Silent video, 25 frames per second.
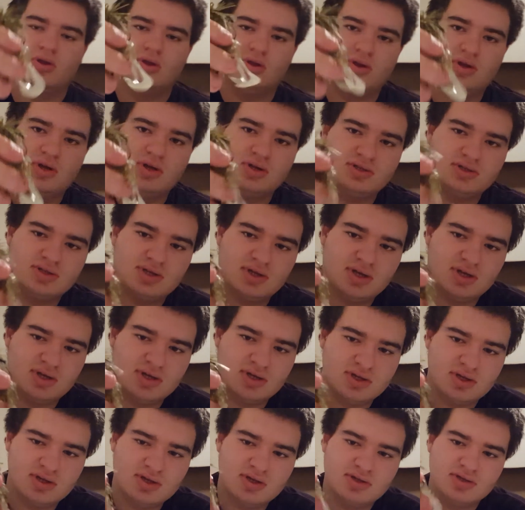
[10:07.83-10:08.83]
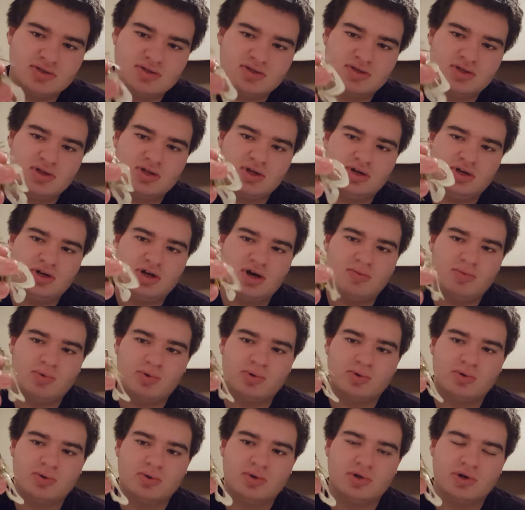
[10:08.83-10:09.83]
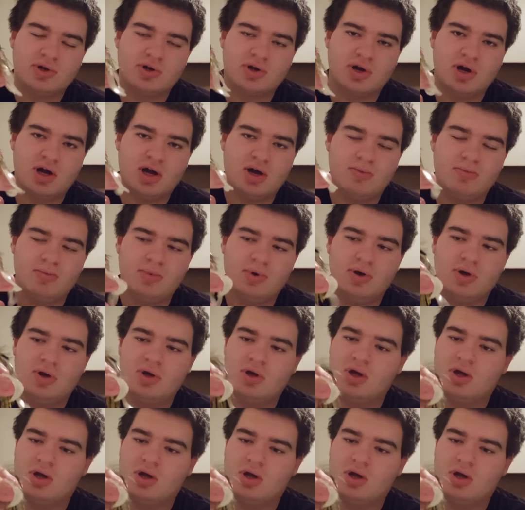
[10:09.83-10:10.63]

This is the double hula grub